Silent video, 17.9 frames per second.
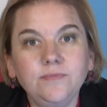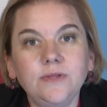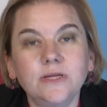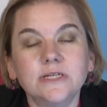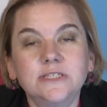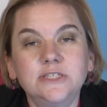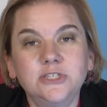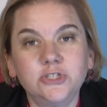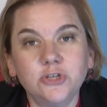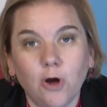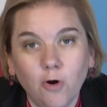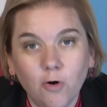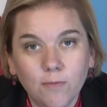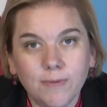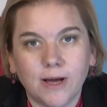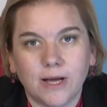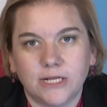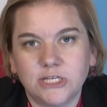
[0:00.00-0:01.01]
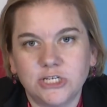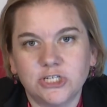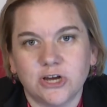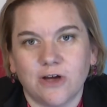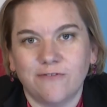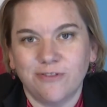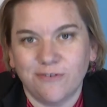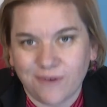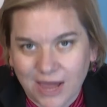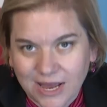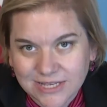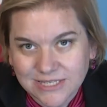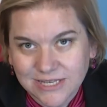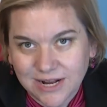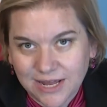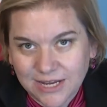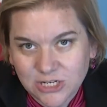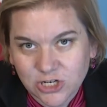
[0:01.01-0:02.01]
so much of the
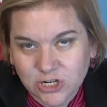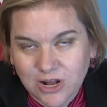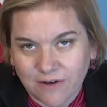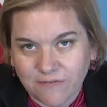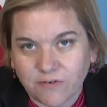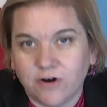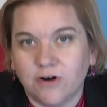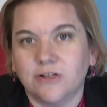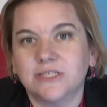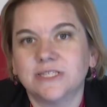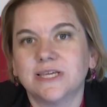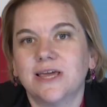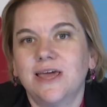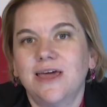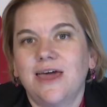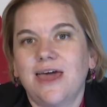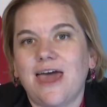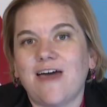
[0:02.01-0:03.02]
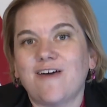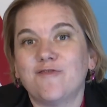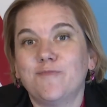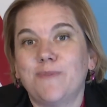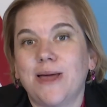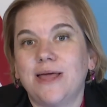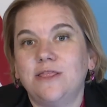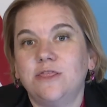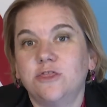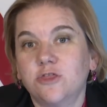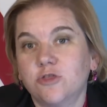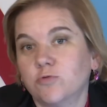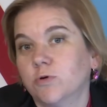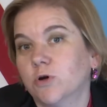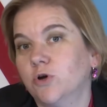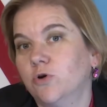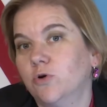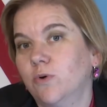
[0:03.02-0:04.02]
vaccination efforts have been
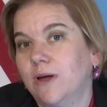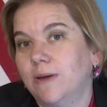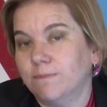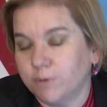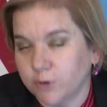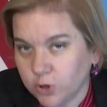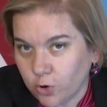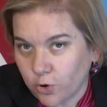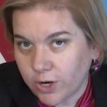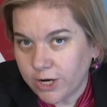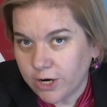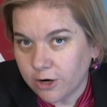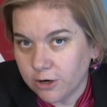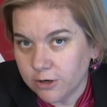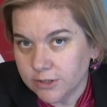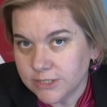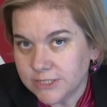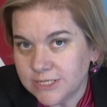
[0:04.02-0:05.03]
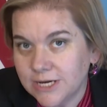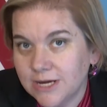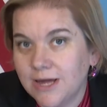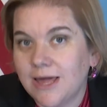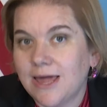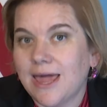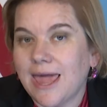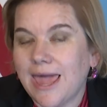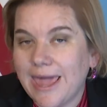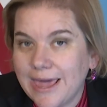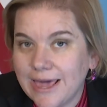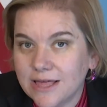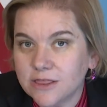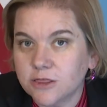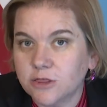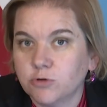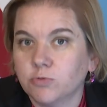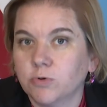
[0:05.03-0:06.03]
through employers
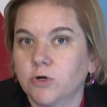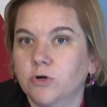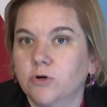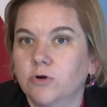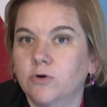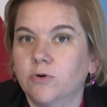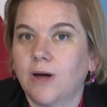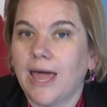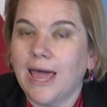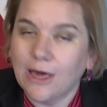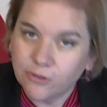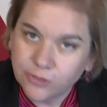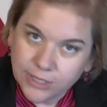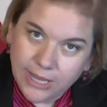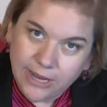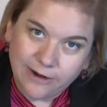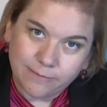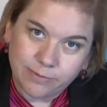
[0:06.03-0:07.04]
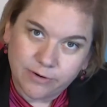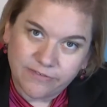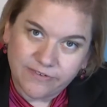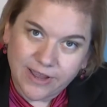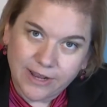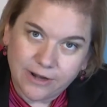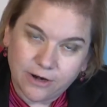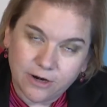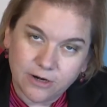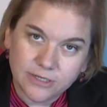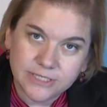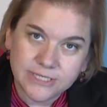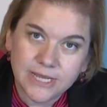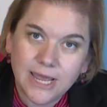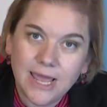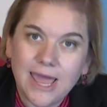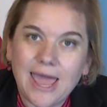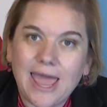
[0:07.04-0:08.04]
and through healthcare providers.
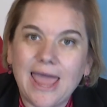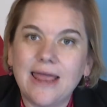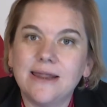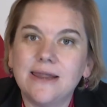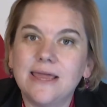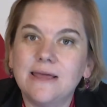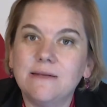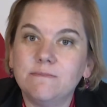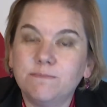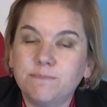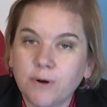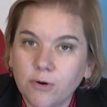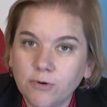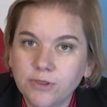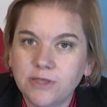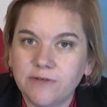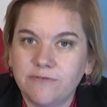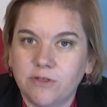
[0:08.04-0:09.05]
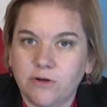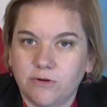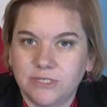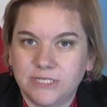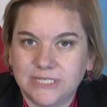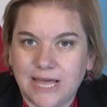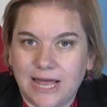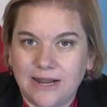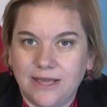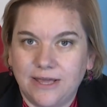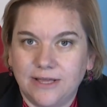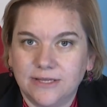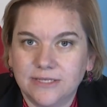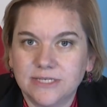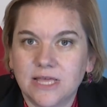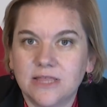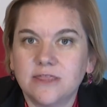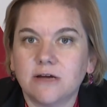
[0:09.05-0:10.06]
And in both of those
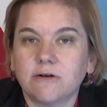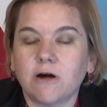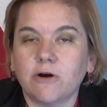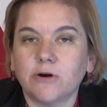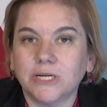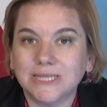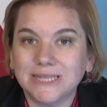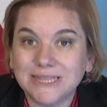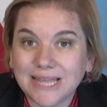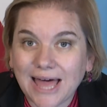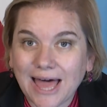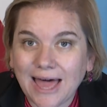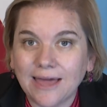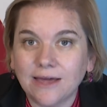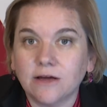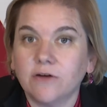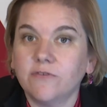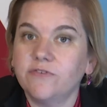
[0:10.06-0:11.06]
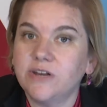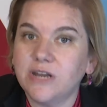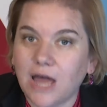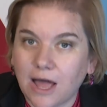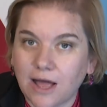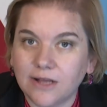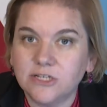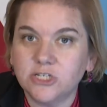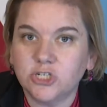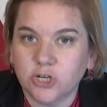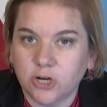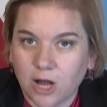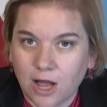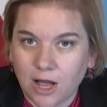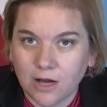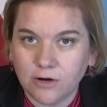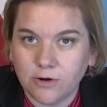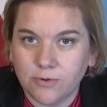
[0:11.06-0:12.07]
settings, there are a lot of
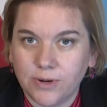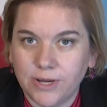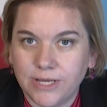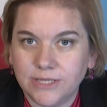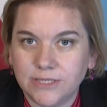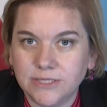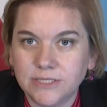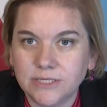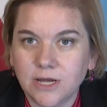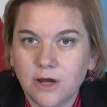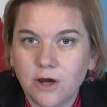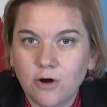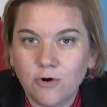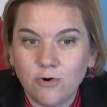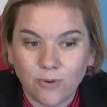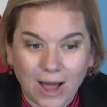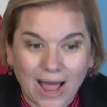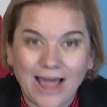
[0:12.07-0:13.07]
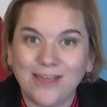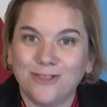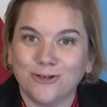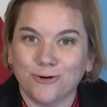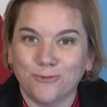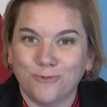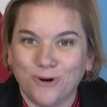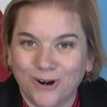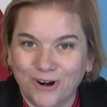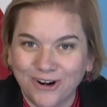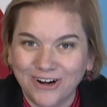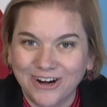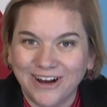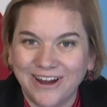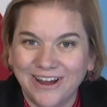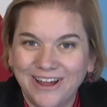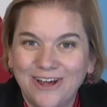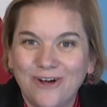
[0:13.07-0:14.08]
non-Chicagoans who either
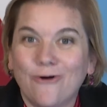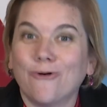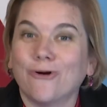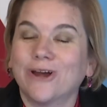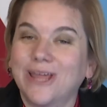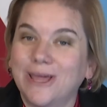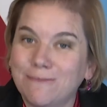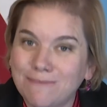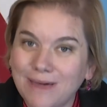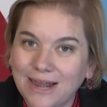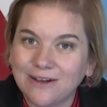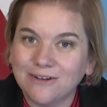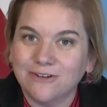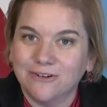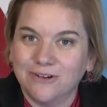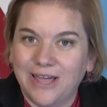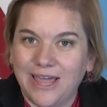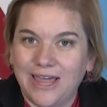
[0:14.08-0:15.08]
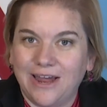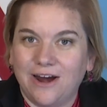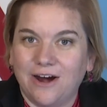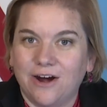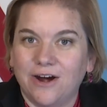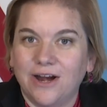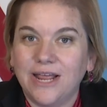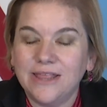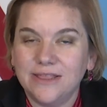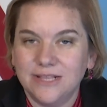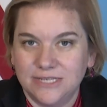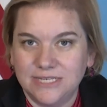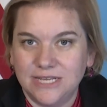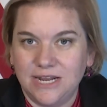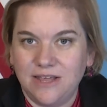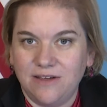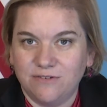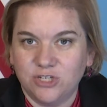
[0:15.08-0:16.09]
work or get medical care in the
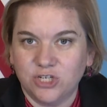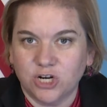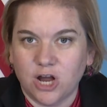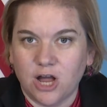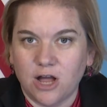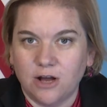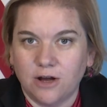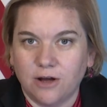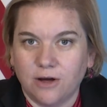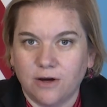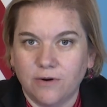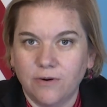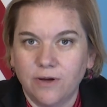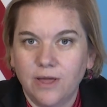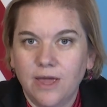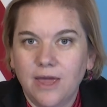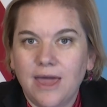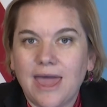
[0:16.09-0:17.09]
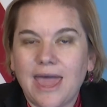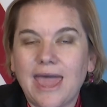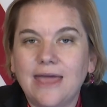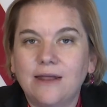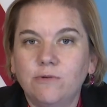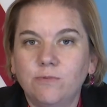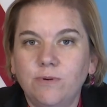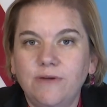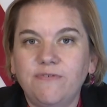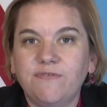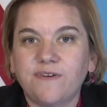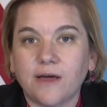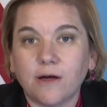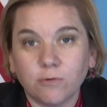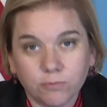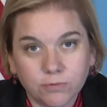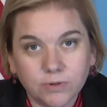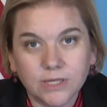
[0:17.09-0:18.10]
city of Chicago. And we
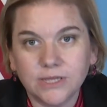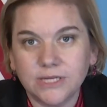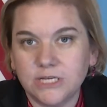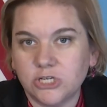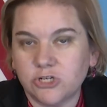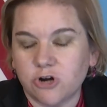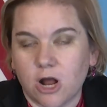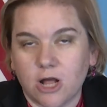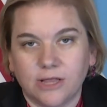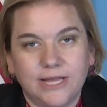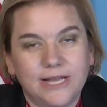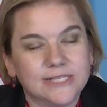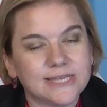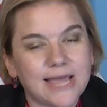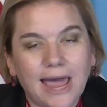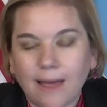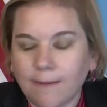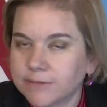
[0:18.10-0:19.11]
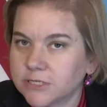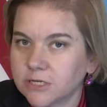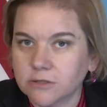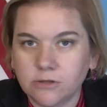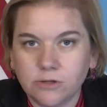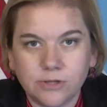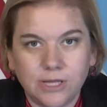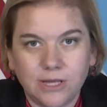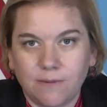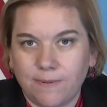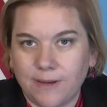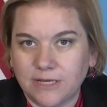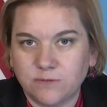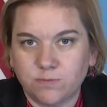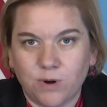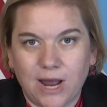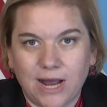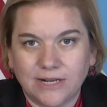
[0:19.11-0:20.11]
felt really strongly, it's absolutely a
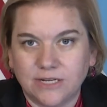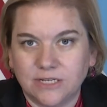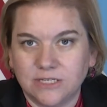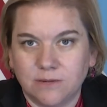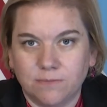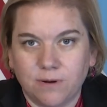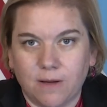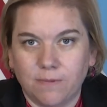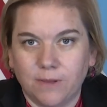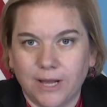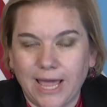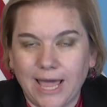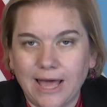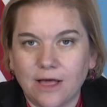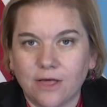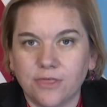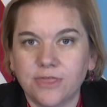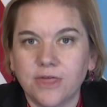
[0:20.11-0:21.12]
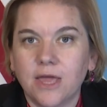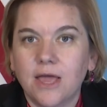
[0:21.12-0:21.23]
best practice in public health,